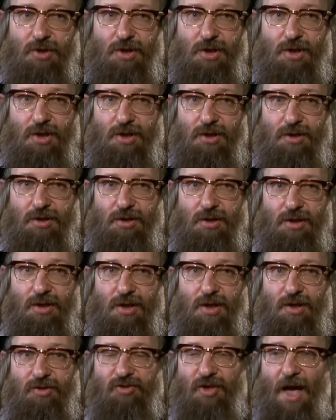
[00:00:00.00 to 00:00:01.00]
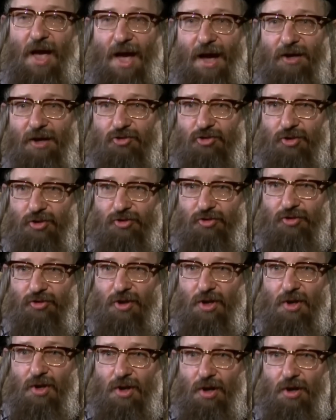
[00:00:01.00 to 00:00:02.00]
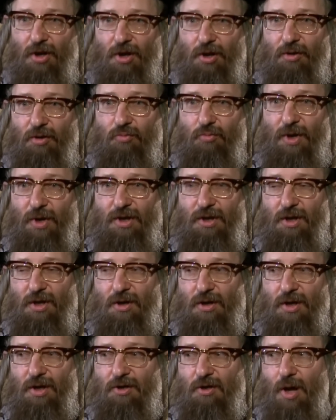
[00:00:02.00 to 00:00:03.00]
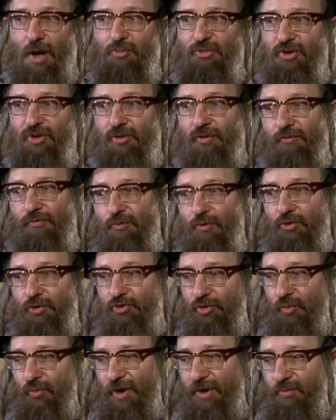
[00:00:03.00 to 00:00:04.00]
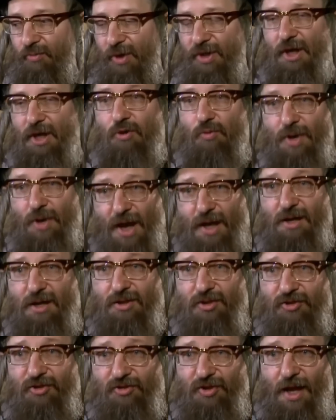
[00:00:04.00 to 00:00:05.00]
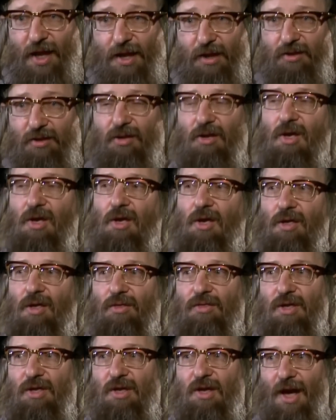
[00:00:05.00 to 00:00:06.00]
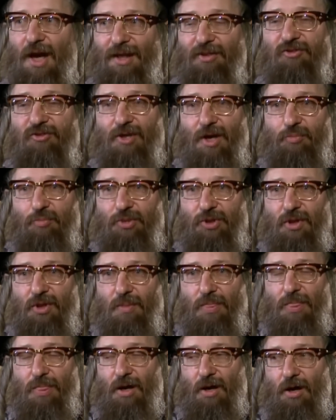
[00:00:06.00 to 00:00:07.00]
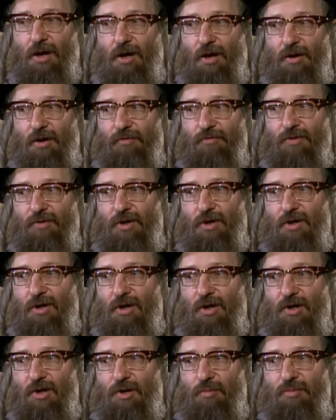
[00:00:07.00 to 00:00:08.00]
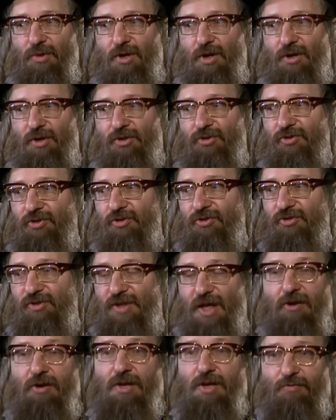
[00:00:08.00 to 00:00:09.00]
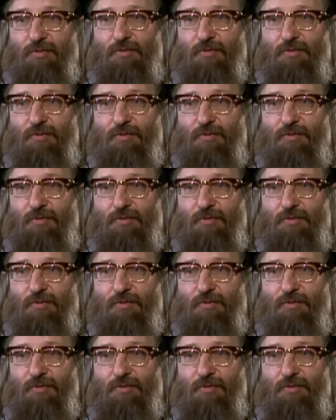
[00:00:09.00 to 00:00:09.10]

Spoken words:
in its actions, when it comes into fruition, when they created the state, the concept of stealing